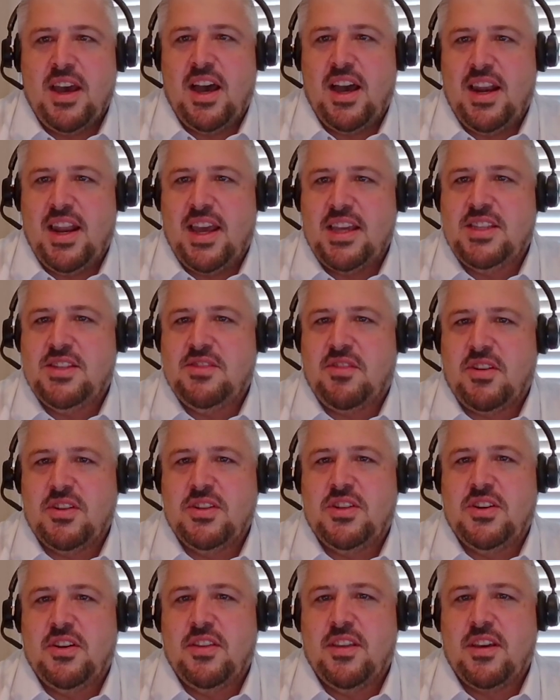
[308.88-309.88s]
later on
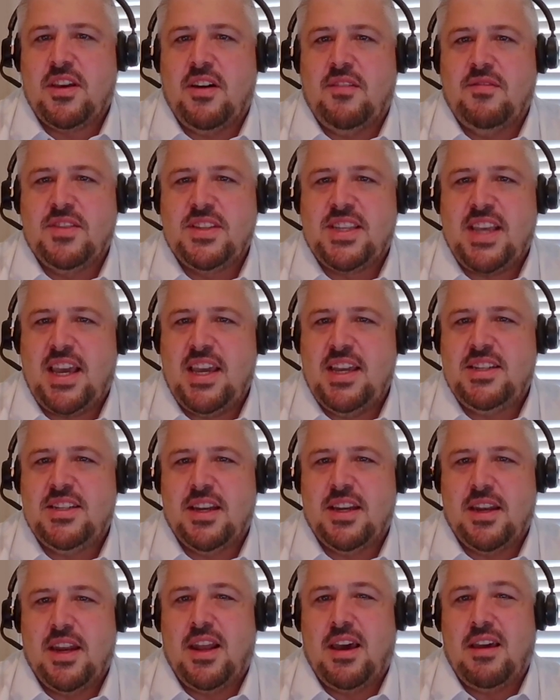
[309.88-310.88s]
during the
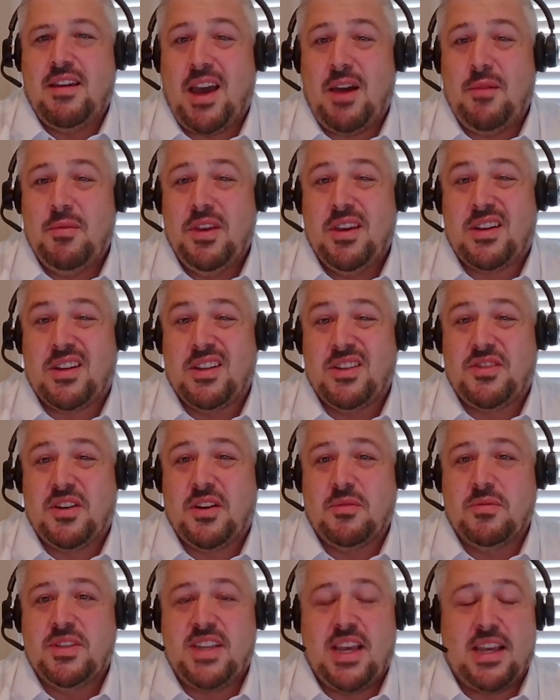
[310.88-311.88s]
conversation. How are your
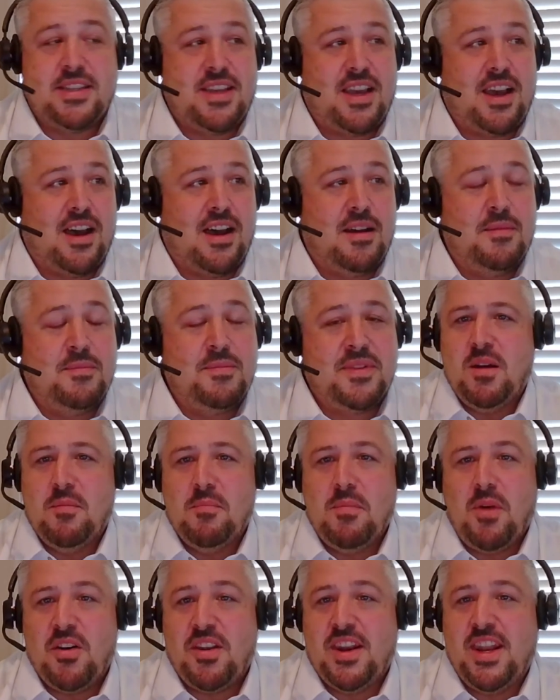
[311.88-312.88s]
controls set up? A
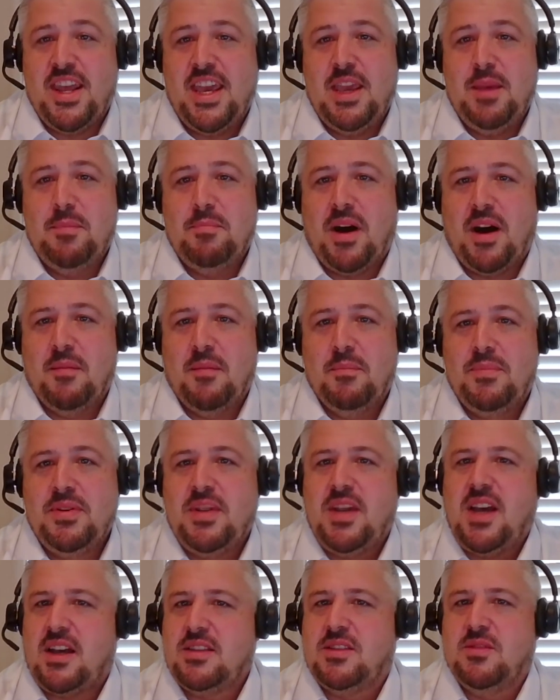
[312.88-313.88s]
modern heat pump
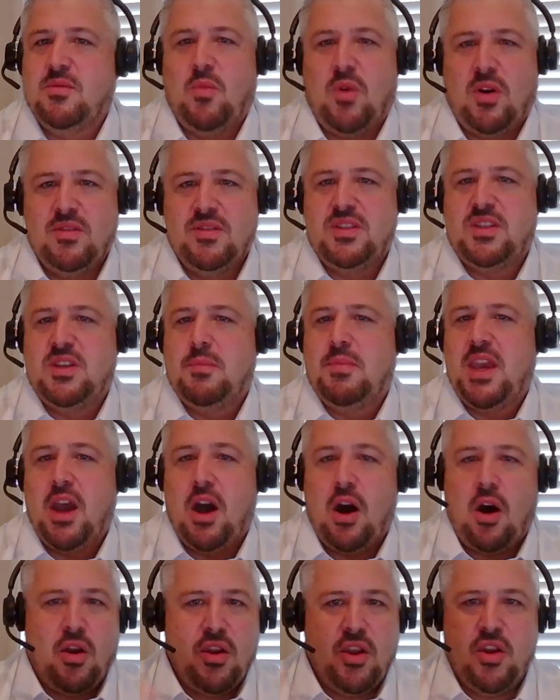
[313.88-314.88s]
doesn't want to be
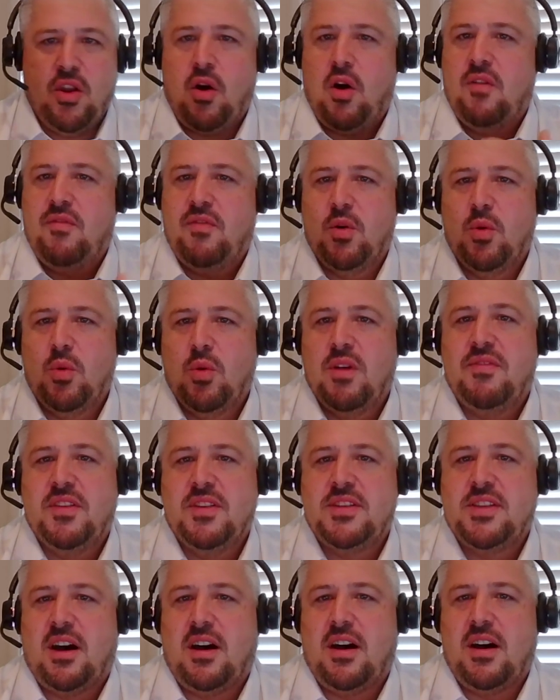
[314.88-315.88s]
on and off all of the
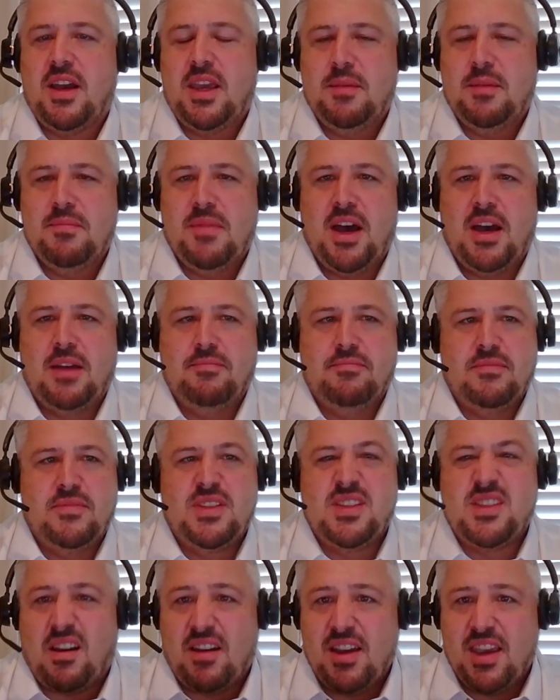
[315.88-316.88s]
time,
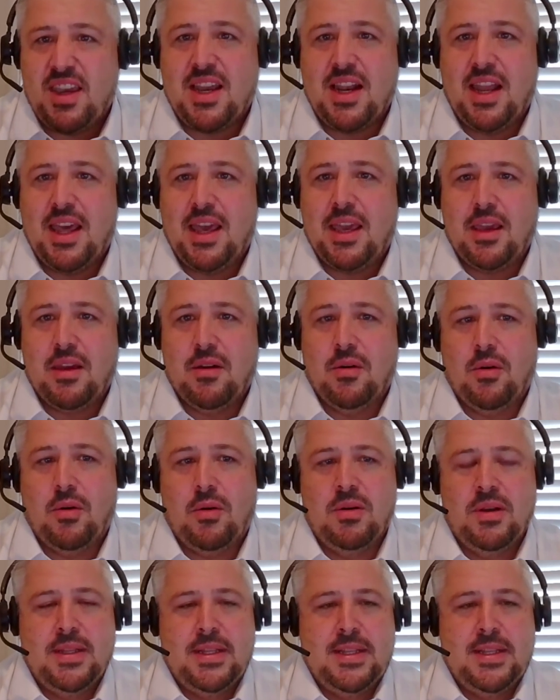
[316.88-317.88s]
cycling or